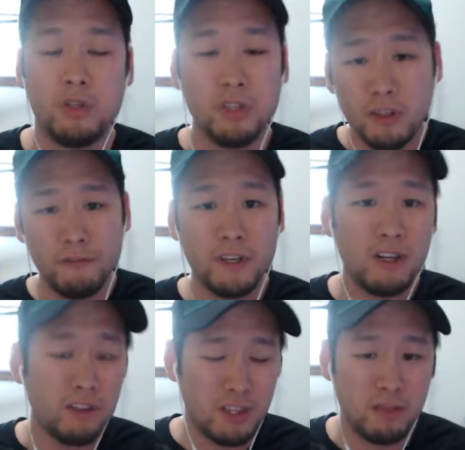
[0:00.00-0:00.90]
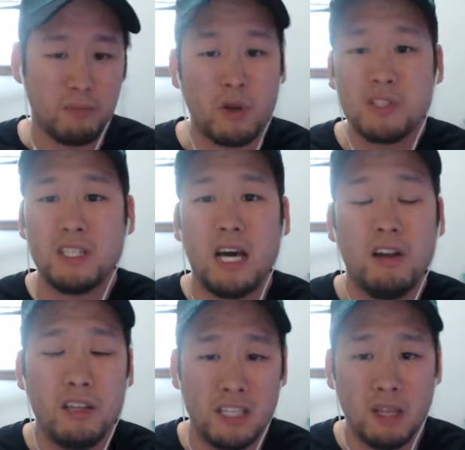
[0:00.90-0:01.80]
You can figure out the
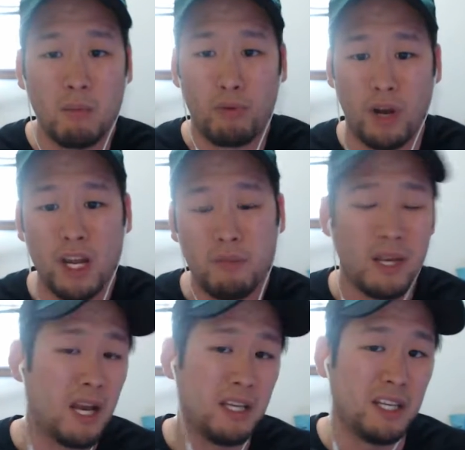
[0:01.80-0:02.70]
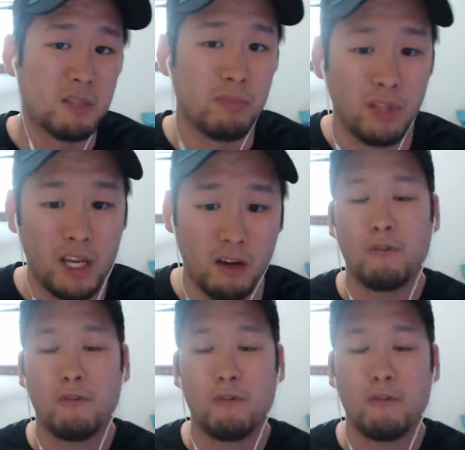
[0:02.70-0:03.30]
personalities and the brand behind each player.